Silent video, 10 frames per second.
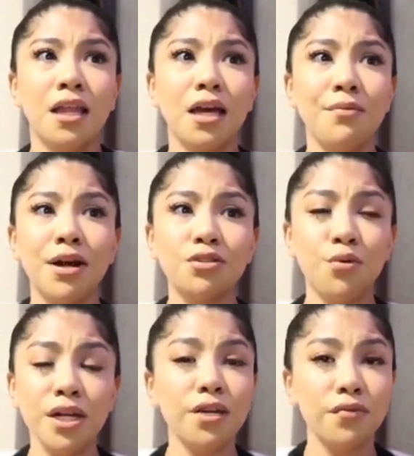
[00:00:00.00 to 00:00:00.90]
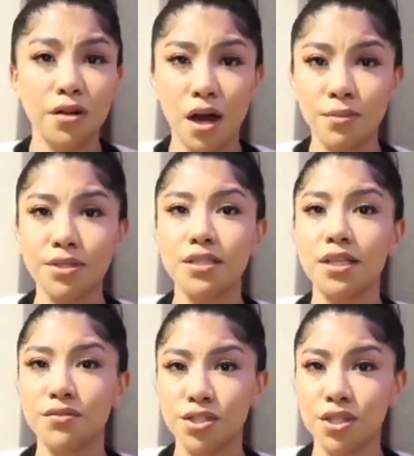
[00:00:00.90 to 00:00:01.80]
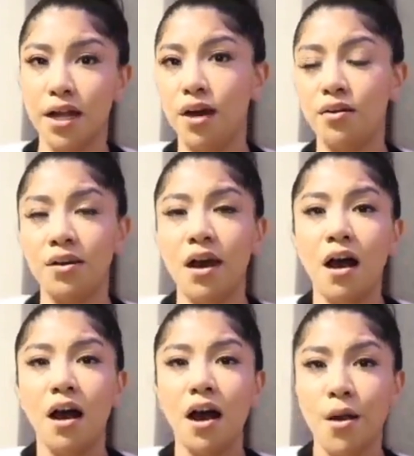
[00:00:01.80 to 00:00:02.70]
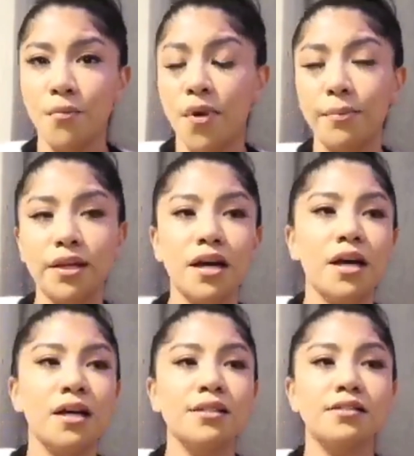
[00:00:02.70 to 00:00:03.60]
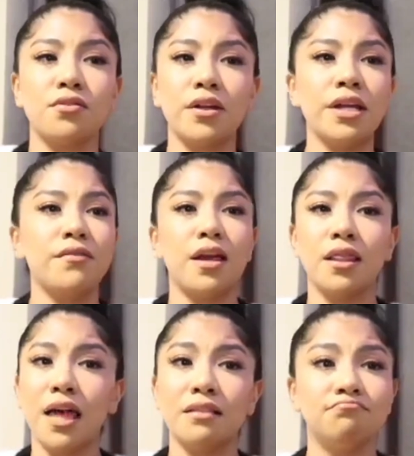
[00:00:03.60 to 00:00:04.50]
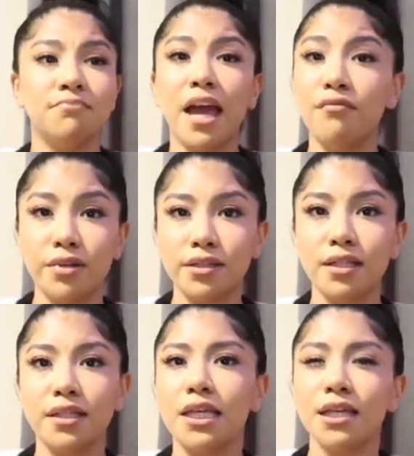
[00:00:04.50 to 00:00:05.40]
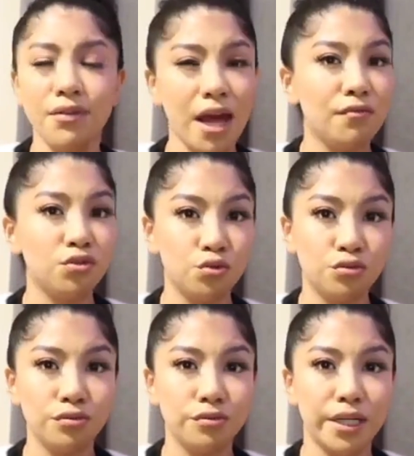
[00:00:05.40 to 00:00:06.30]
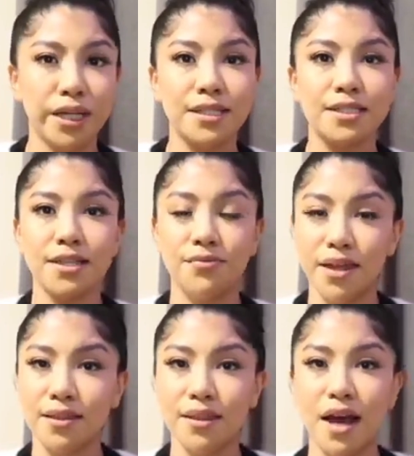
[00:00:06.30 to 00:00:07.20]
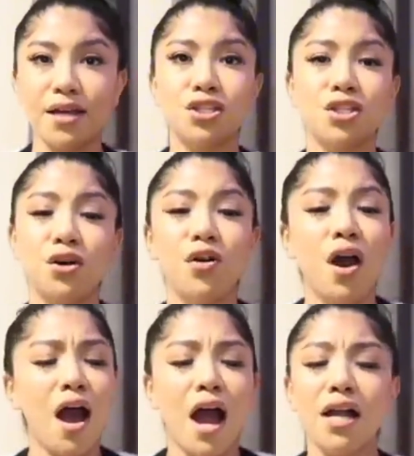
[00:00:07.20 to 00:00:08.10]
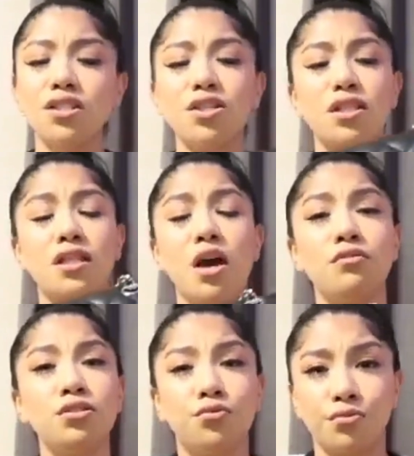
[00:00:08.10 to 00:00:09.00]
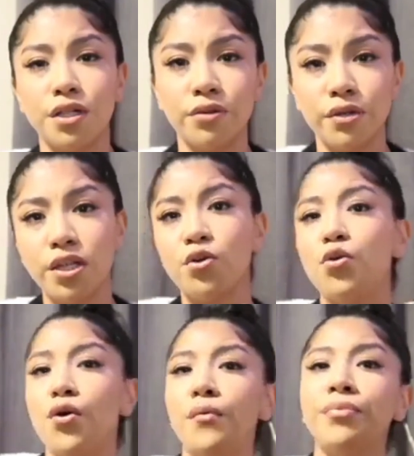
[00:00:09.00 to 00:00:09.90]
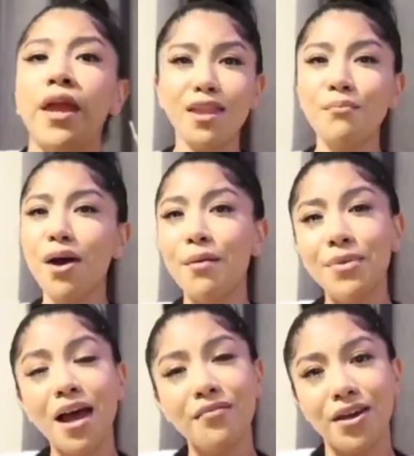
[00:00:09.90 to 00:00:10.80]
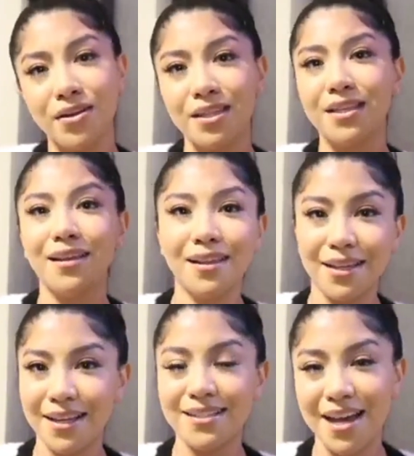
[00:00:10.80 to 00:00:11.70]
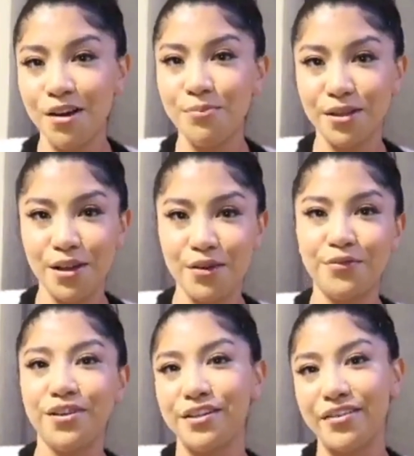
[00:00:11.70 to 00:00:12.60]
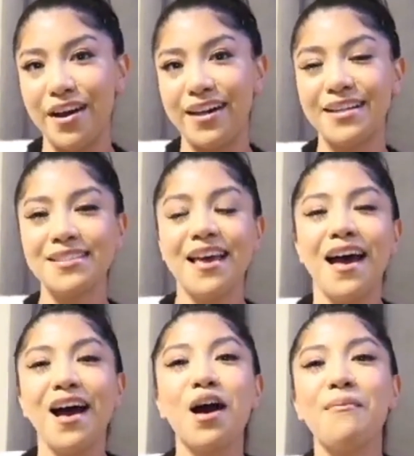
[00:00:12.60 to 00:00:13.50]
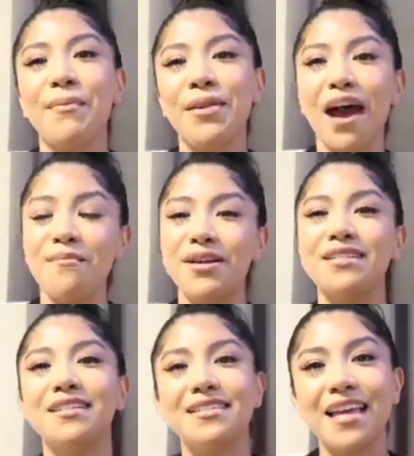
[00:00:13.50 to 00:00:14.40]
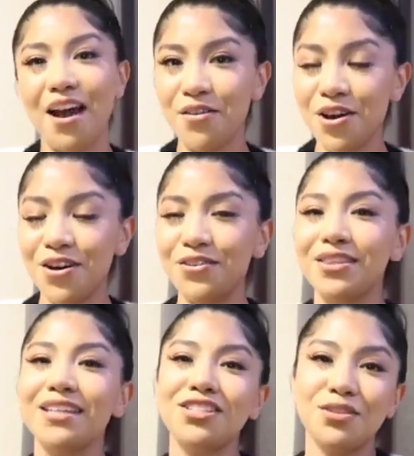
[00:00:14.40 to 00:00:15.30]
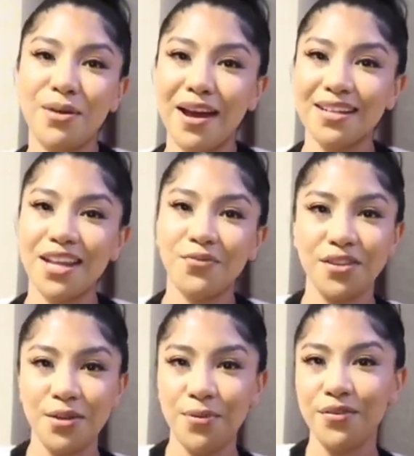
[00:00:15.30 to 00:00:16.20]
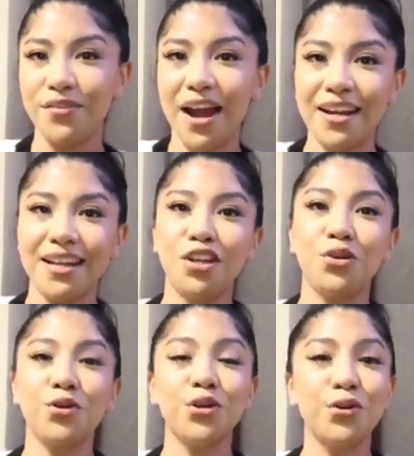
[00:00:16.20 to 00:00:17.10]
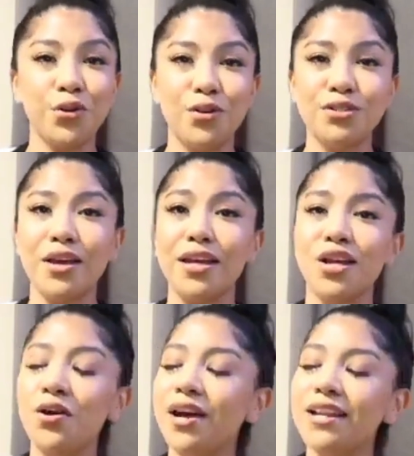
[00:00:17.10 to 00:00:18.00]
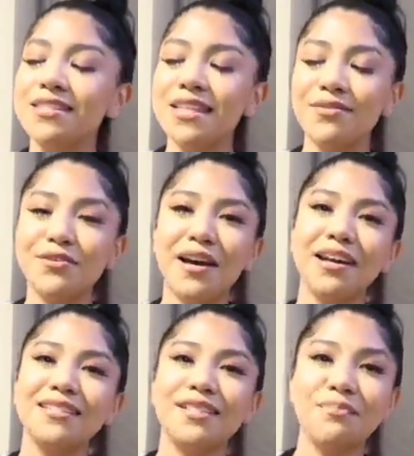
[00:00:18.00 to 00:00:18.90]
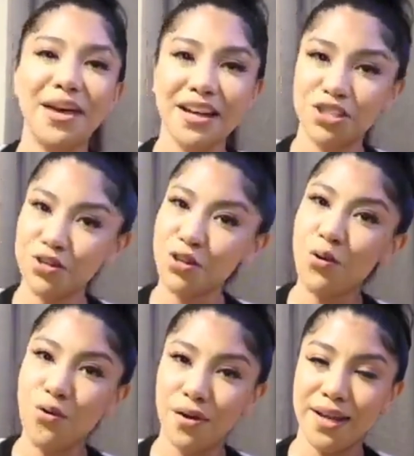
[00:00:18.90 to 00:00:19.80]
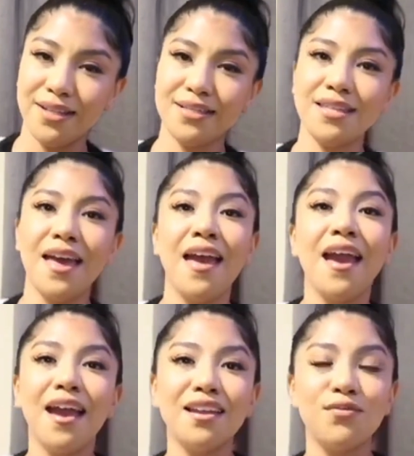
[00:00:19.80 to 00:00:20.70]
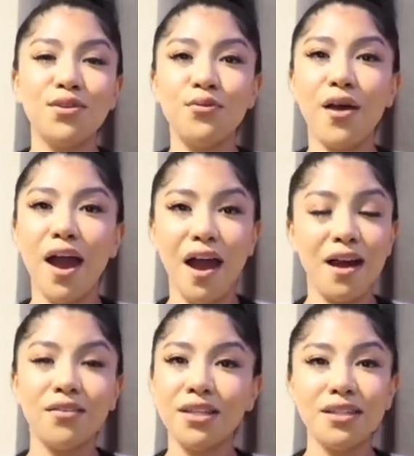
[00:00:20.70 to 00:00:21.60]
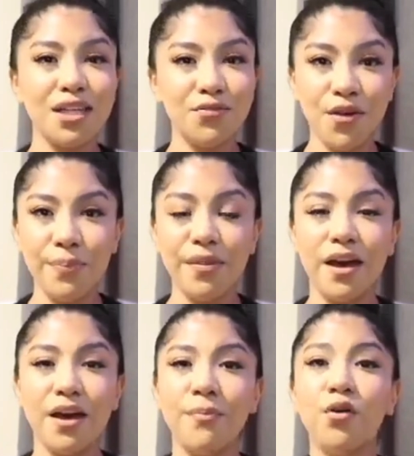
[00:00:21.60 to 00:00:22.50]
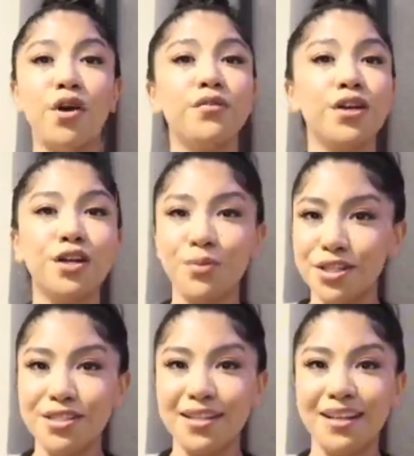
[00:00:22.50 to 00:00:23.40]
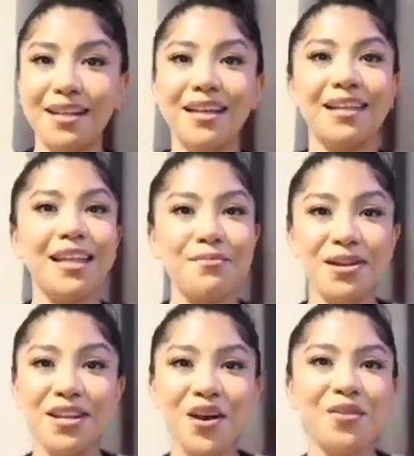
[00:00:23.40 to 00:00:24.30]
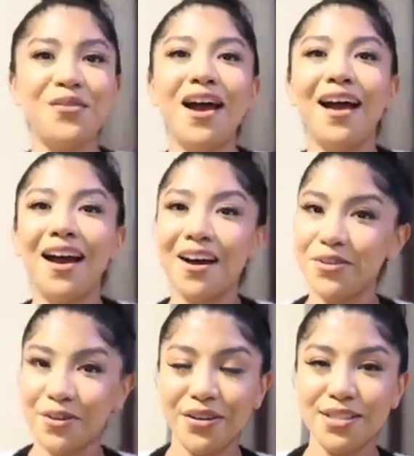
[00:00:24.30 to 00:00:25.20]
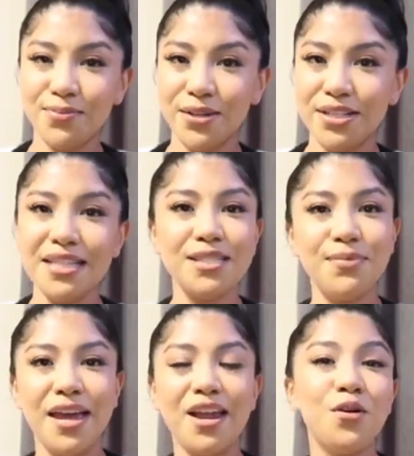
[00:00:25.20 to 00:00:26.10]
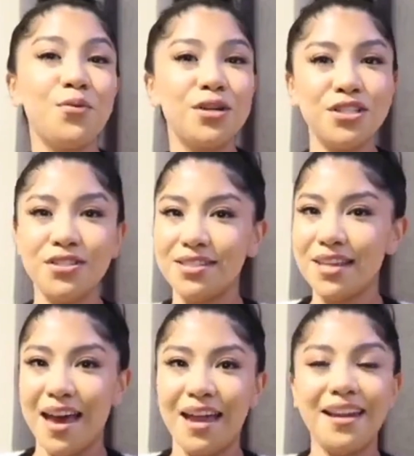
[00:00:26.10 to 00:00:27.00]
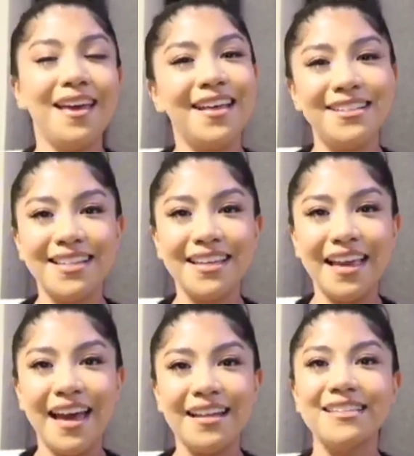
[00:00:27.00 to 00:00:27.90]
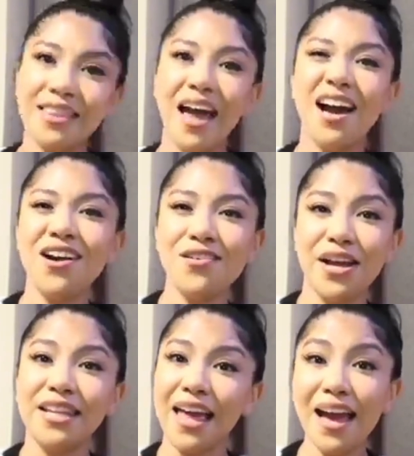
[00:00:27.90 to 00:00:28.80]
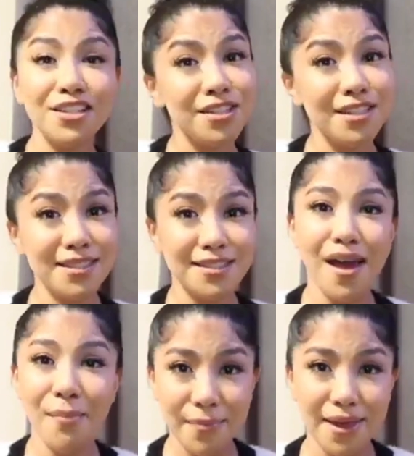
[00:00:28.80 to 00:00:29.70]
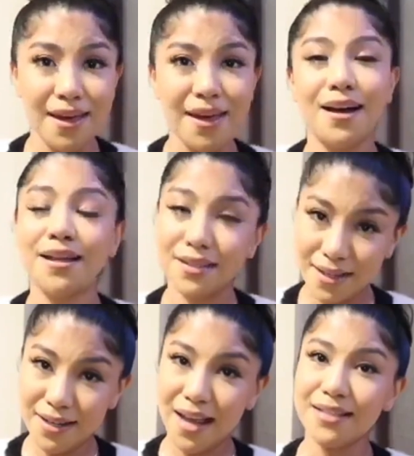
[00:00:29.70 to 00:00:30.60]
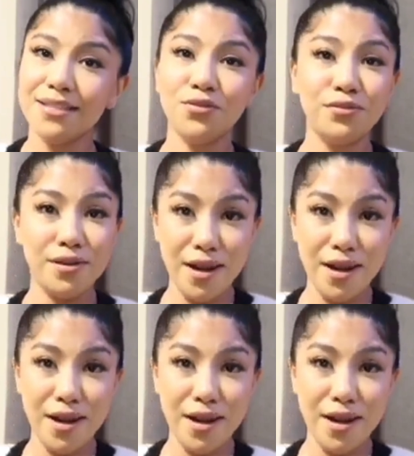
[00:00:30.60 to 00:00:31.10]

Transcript: like about 20 different options of Chanel replicas, or even like everything. They even have jewelry and stuff like that. So I just thought that that was really cool. I'm gonna have everything linked down below for you guys. I'm gonna have my discount code that Shebag definitely provided your girl, so I can go ahead and save you guys some extra coins. And if you have anything from them, or if you're gonna purchase anything, let me know how your experience has been or what you decide to get. That, oh, and they actually sent me a nice little